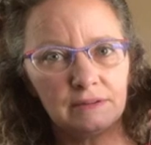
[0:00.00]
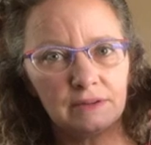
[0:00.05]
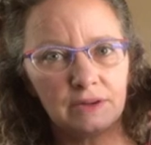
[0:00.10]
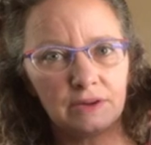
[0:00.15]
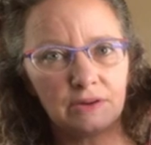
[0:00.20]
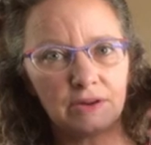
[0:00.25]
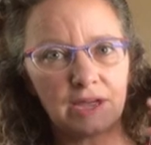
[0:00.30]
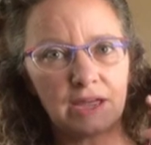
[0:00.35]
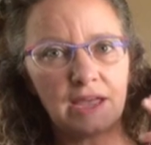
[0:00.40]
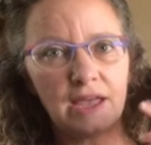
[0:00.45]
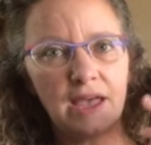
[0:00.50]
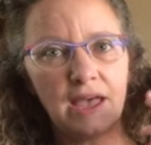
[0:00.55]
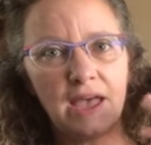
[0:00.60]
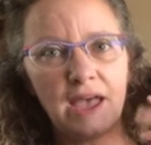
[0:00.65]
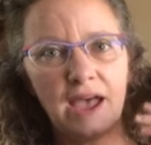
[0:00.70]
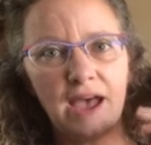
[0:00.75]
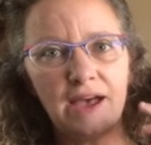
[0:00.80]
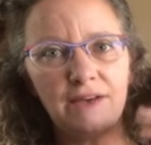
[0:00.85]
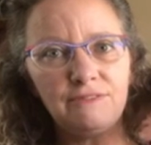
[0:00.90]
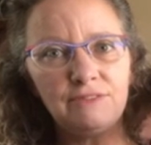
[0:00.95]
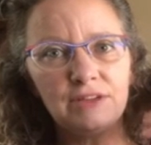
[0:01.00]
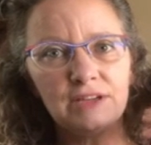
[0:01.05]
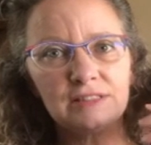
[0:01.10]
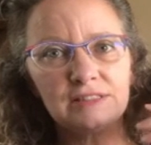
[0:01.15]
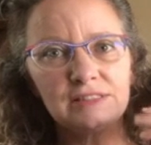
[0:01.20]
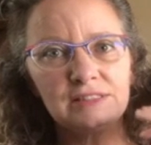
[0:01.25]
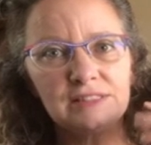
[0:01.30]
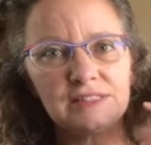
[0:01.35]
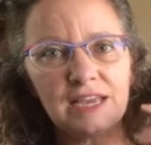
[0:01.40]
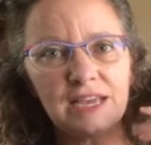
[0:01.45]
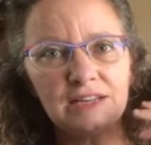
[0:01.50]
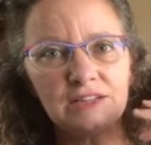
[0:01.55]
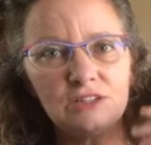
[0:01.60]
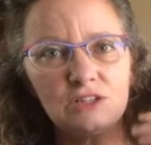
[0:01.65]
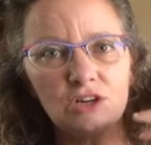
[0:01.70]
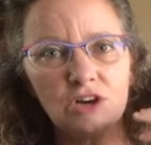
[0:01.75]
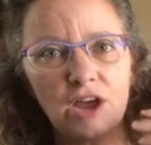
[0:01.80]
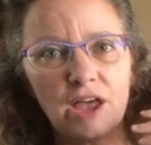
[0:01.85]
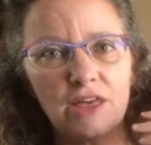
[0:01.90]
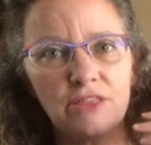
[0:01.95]
Okay, extend
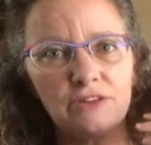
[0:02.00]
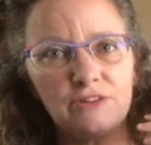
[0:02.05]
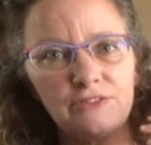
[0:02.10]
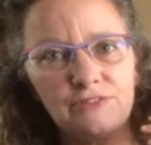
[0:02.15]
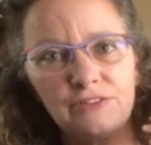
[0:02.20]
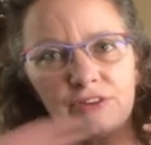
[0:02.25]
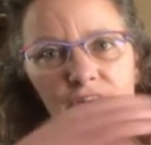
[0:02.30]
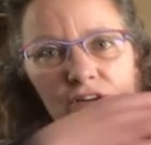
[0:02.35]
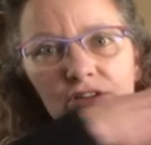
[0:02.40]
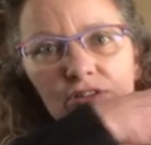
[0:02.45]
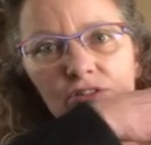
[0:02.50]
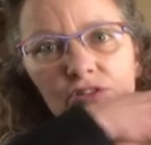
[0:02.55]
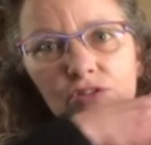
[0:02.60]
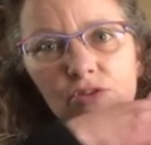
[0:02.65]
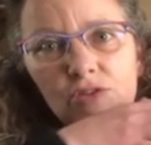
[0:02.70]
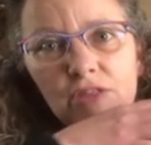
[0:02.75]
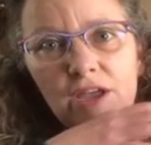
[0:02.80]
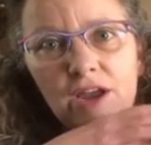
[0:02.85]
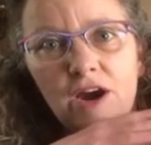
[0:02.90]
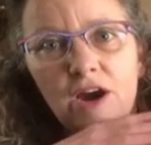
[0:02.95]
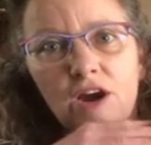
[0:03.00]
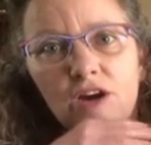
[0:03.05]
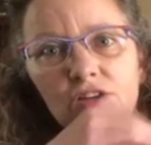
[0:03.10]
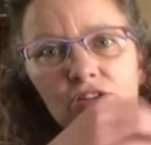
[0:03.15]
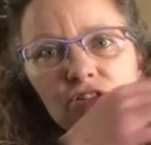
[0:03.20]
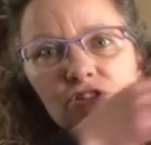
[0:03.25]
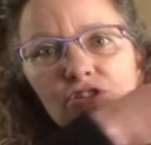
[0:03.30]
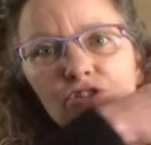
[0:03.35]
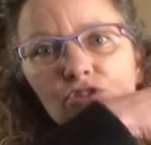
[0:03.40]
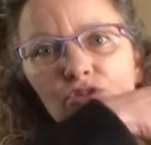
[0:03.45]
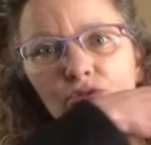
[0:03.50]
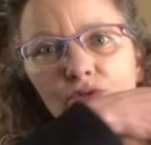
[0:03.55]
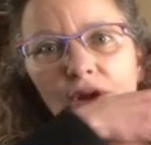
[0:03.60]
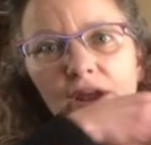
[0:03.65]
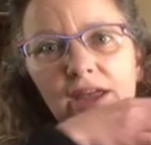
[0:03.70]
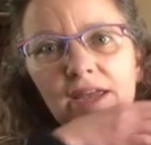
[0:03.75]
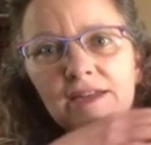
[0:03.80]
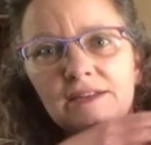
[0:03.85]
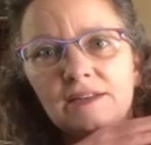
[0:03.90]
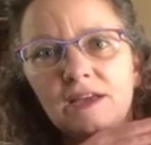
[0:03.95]
your other fingers so they are
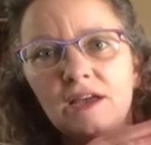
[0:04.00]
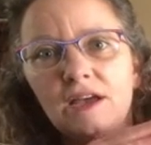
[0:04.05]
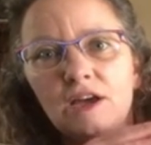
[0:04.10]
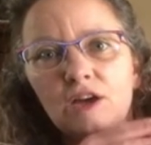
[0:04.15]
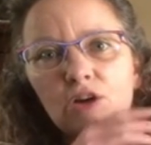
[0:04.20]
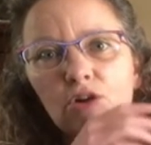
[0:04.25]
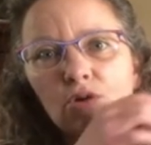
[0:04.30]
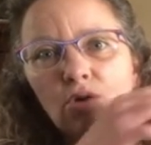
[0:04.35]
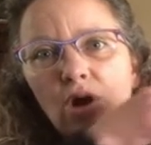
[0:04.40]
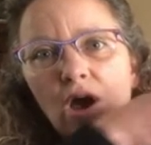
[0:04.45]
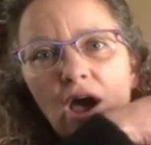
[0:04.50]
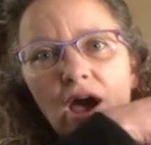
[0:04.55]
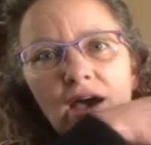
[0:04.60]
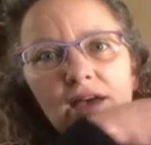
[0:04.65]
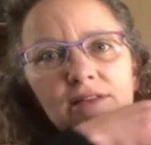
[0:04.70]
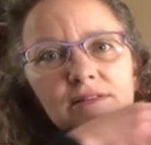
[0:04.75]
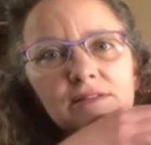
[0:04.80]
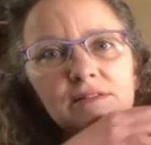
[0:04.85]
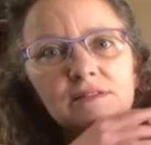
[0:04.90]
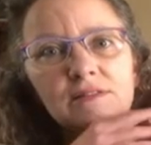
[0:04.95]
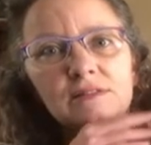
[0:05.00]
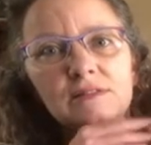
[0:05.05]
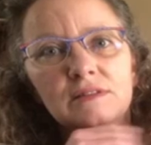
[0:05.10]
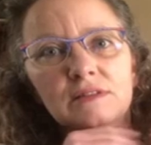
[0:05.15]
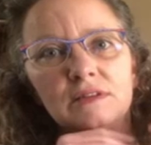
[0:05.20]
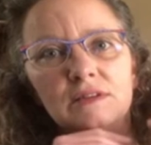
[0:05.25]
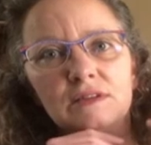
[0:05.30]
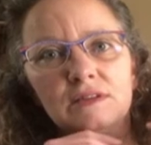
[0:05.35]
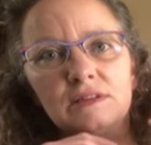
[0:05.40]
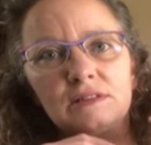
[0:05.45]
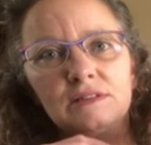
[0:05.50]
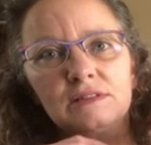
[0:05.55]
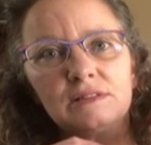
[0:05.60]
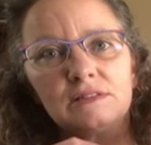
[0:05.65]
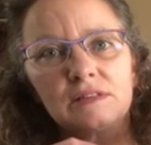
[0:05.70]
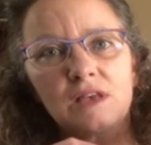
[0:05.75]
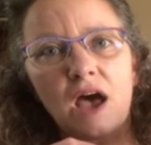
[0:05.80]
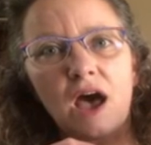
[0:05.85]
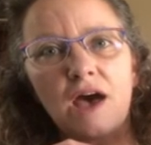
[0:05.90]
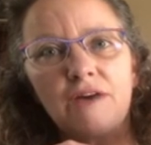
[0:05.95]
straight across,
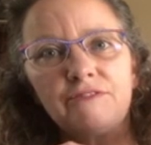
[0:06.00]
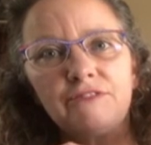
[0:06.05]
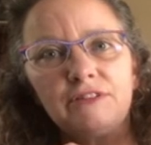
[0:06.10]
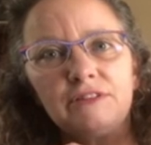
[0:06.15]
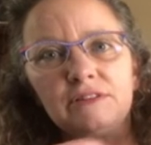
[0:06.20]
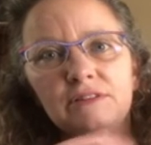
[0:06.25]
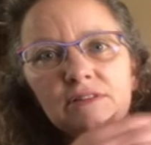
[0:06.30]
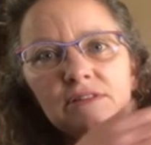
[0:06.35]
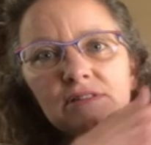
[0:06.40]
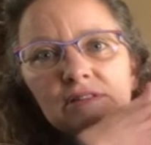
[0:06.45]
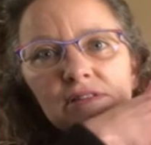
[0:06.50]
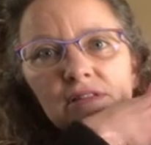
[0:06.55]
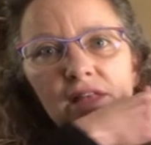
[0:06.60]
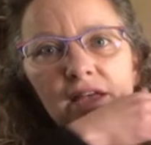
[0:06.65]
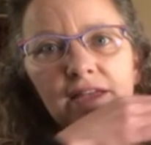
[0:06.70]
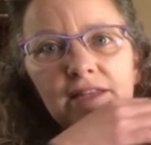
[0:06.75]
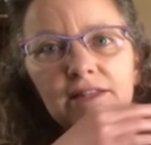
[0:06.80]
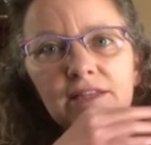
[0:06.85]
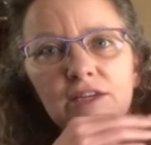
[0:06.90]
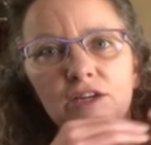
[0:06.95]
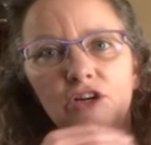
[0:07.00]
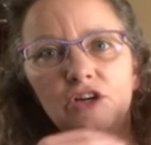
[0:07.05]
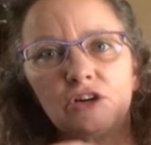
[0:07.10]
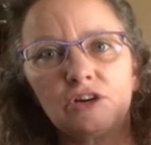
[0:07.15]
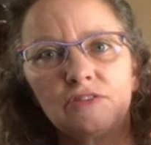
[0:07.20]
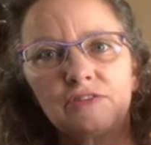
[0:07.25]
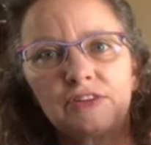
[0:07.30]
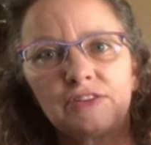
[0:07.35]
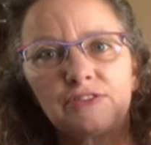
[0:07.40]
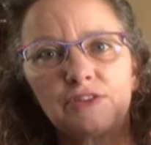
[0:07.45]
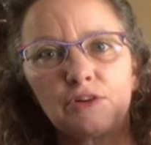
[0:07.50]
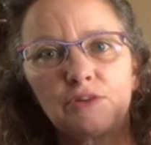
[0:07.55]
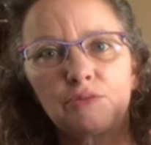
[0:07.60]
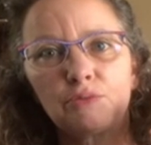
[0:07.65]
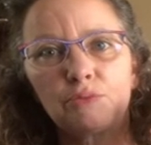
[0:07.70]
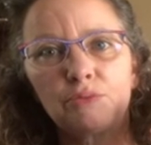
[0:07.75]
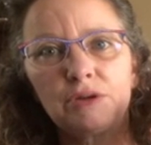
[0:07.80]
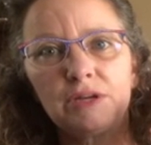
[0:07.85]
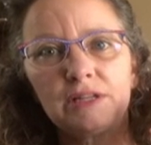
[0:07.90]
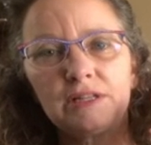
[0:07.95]
softened, slightly curved. If they're
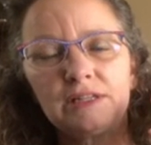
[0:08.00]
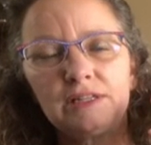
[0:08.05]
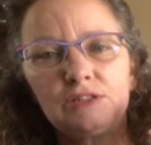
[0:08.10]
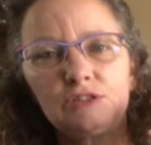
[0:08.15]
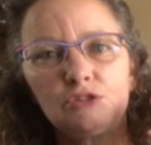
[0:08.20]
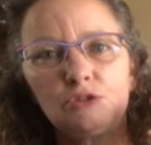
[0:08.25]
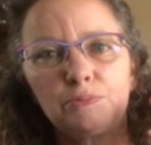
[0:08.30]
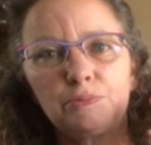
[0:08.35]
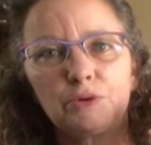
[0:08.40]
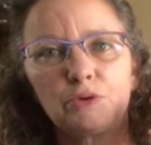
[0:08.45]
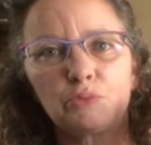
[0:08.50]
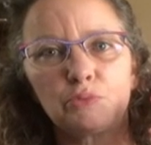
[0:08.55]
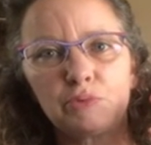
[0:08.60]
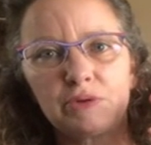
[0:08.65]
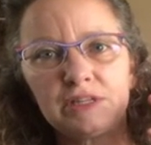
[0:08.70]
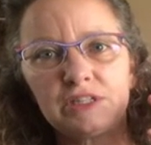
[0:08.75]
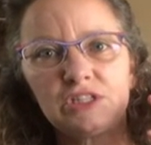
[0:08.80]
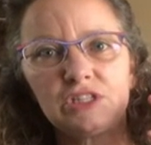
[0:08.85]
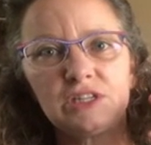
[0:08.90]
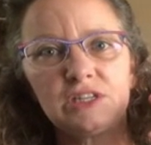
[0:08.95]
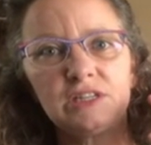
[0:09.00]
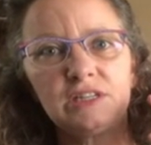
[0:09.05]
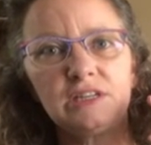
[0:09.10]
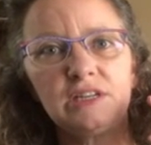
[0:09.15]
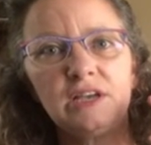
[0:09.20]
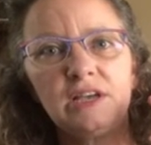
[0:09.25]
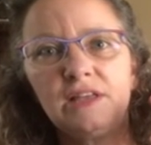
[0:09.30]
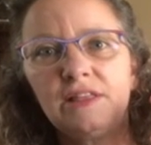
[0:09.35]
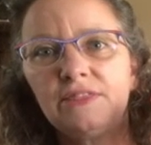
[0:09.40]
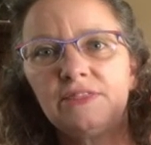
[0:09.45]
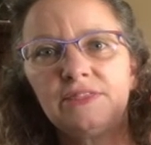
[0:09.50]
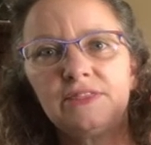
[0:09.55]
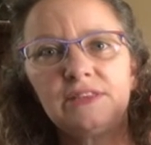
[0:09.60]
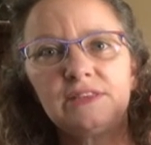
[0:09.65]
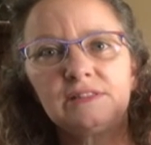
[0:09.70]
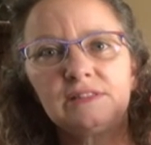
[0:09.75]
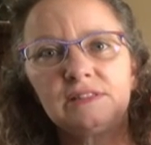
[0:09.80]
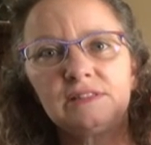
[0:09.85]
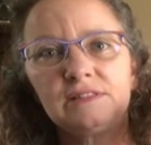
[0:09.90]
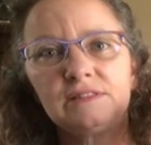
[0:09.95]
really super rigid,
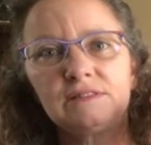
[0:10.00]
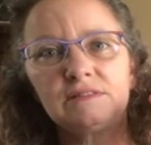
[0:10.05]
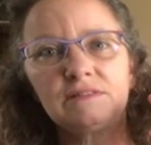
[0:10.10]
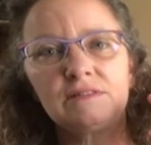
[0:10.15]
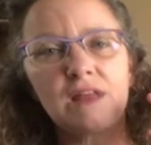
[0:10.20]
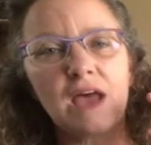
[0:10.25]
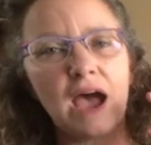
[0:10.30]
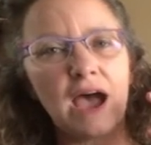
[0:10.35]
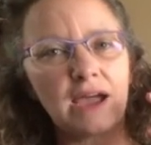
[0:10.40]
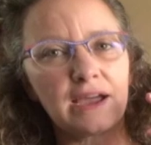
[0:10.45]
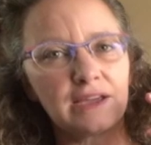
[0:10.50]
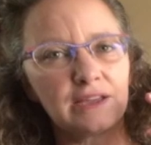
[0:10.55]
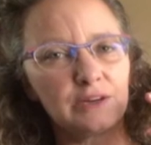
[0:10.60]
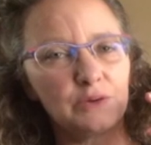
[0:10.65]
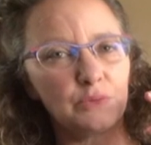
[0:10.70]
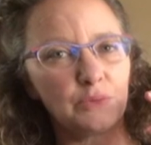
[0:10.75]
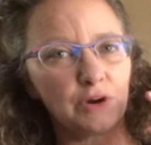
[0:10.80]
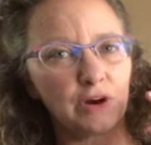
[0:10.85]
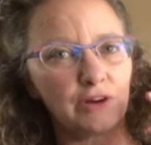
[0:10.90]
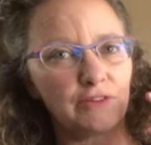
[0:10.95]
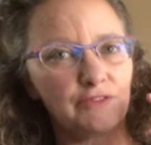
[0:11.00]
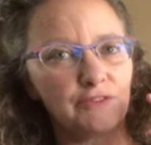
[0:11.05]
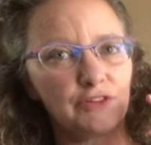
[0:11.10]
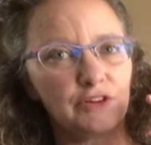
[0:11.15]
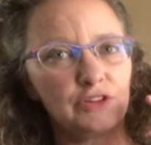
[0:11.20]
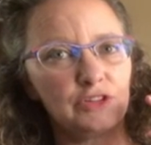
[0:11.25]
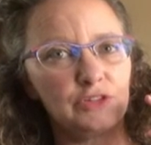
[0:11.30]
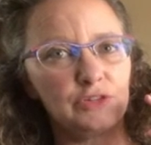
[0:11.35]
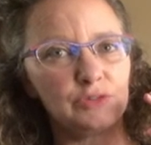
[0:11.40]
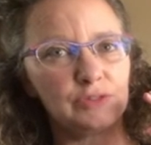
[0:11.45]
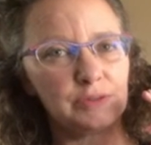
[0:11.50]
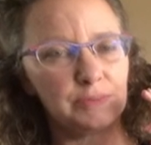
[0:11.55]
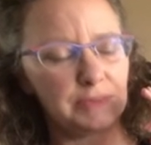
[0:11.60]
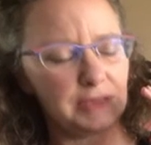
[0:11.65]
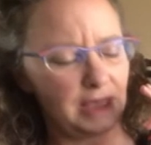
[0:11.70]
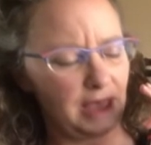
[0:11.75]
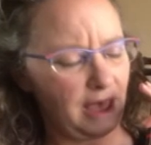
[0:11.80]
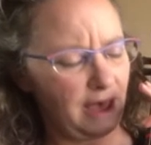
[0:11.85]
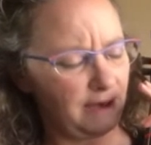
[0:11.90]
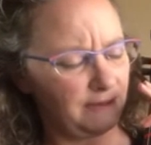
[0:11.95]
this is not gonna work for you to
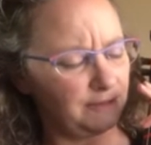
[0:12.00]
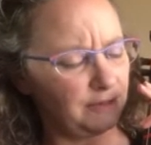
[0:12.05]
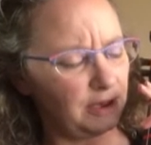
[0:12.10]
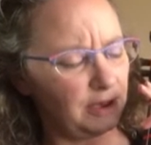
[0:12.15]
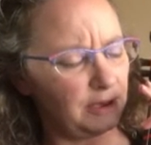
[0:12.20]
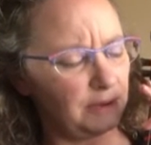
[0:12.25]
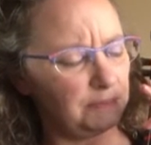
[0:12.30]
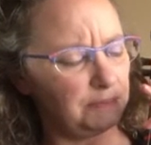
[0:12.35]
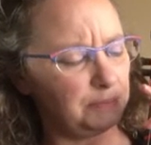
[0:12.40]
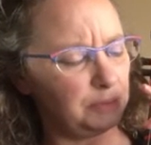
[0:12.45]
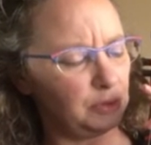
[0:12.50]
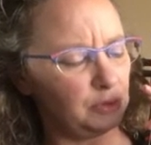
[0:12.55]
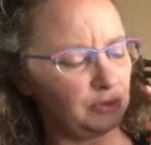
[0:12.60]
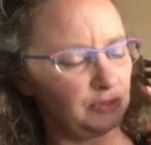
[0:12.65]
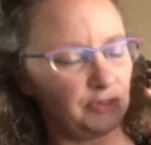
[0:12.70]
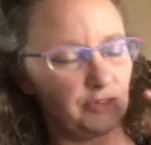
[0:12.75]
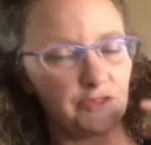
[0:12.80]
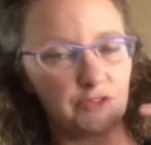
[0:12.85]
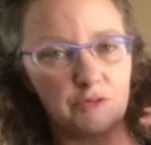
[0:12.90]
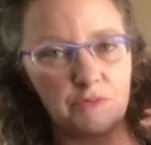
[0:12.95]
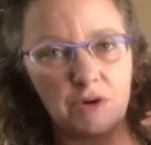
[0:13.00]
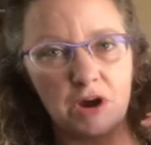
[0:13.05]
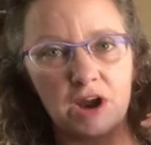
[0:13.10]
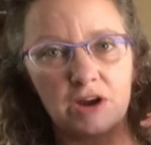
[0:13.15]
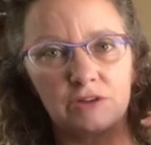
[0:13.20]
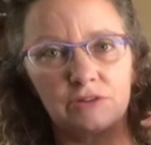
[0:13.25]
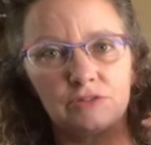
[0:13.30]
have a beautiful vibrato.